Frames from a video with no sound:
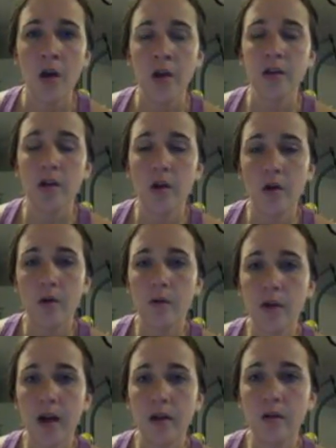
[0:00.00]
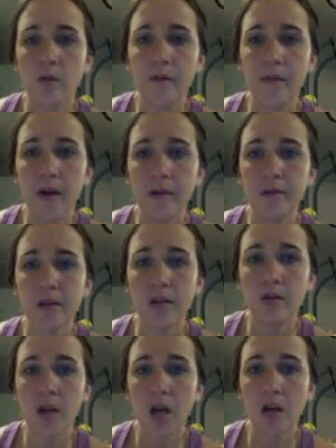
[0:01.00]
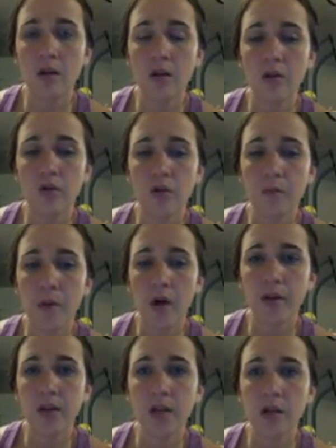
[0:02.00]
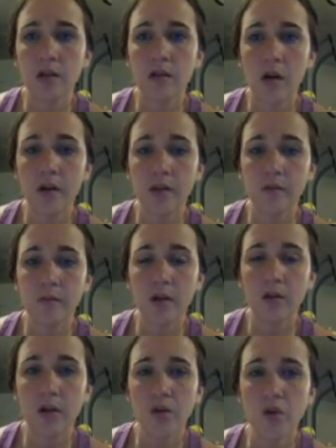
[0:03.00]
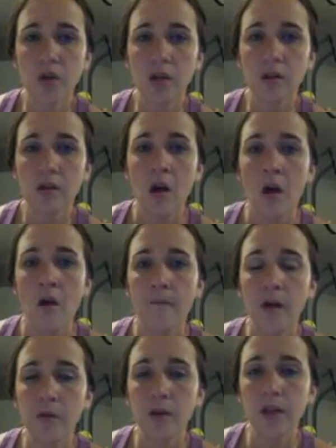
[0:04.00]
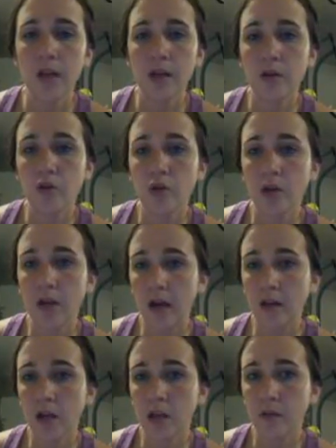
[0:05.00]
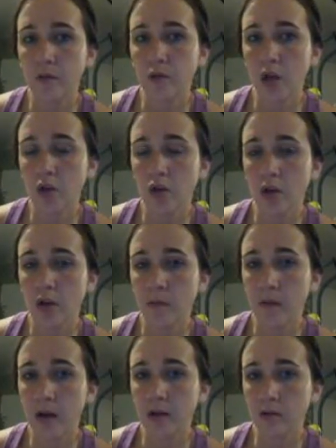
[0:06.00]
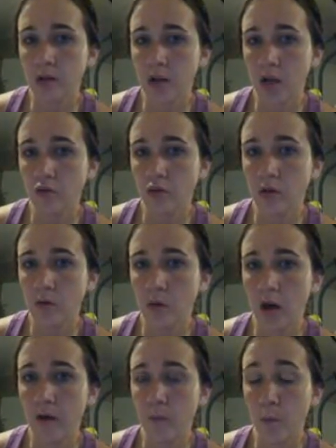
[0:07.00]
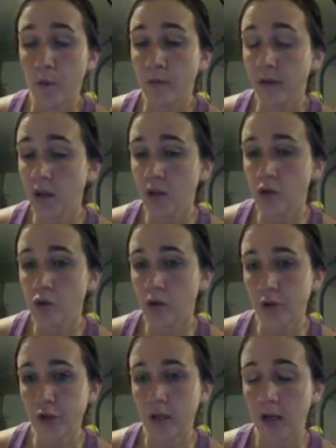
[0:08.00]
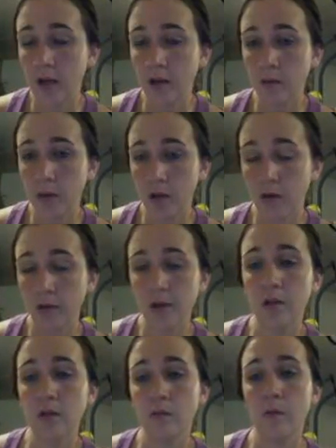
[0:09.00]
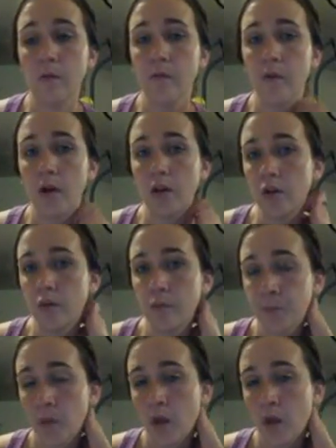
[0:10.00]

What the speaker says: So Category 5, Standard 8, knowledge of policies, laws, and regulations, following state and district guidelines for changing of the master schedule to allow for more reading instruction and the PLC. So I would follow